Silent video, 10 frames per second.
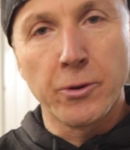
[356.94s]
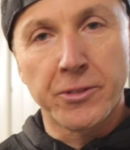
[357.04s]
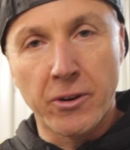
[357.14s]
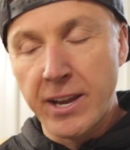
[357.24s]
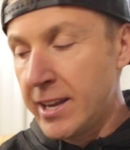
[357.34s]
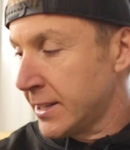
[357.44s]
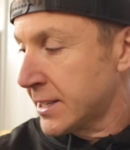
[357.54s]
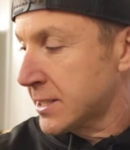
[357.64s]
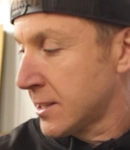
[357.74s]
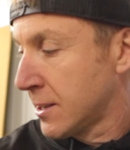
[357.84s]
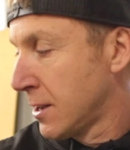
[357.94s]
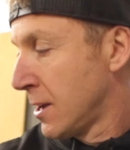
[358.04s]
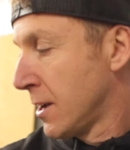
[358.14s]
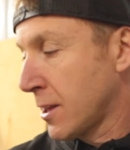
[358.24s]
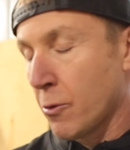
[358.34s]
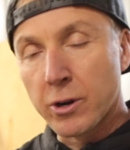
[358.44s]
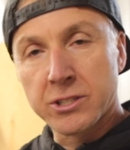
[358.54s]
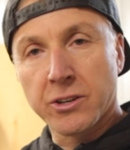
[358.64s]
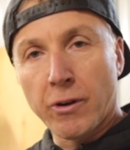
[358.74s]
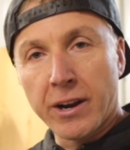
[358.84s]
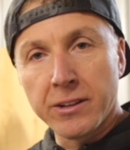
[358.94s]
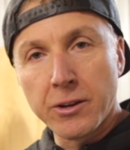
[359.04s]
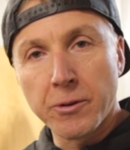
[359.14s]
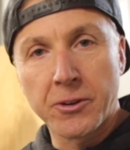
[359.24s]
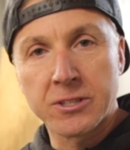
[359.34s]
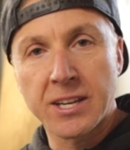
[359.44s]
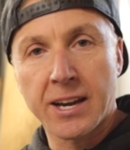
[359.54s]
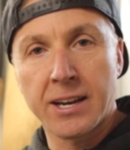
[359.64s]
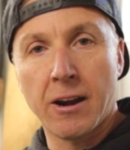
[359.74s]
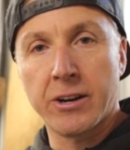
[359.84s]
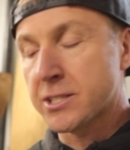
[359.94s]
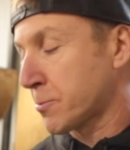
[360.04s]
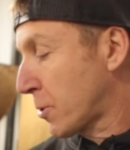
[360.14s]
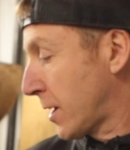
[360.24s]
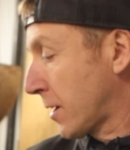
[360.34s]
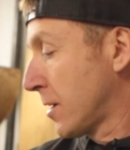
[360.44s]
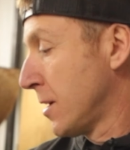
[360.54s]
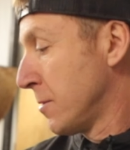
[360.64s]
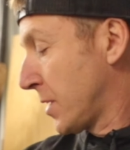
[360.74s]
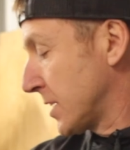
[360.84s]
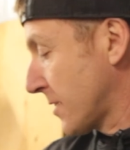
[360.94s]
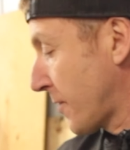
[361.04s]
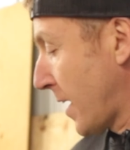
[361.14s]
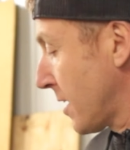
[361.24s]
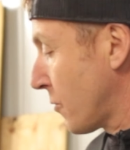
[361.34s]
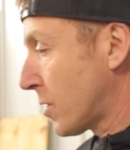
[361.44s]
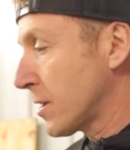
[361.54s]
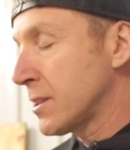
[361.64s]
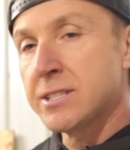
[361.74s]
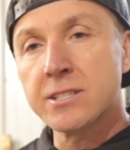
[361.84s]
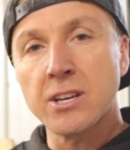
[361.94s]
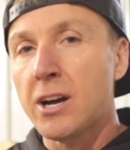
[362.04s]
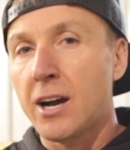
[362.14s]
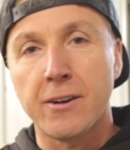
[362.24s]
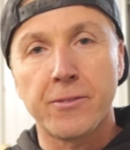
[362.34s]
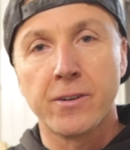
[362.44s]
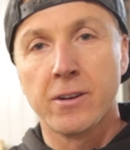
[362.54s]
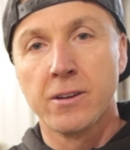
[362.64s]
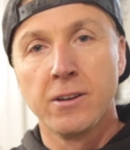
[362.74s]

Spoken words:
with your Helix, that works correctly with your secondary spring, because if any one of these is off,